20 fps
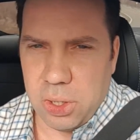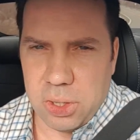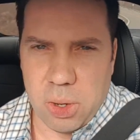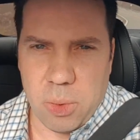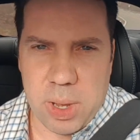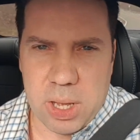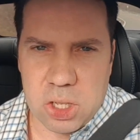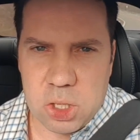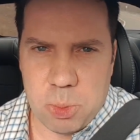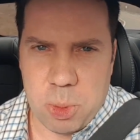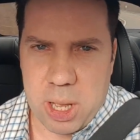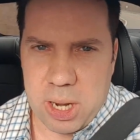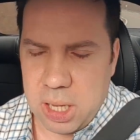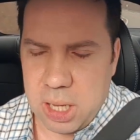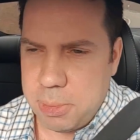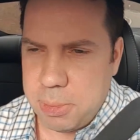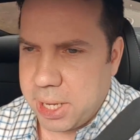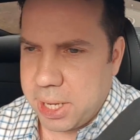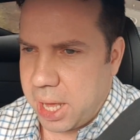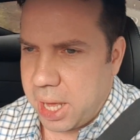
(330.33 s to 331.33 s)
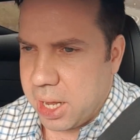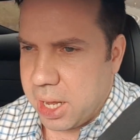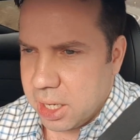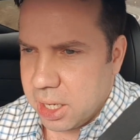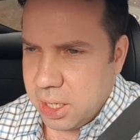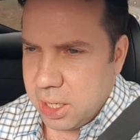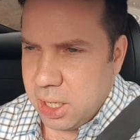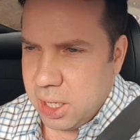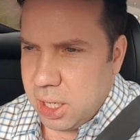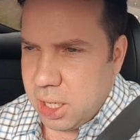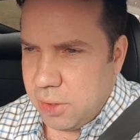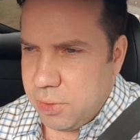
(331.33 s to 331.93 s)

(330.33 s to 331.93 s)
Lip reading: the wheel spin in the beginning.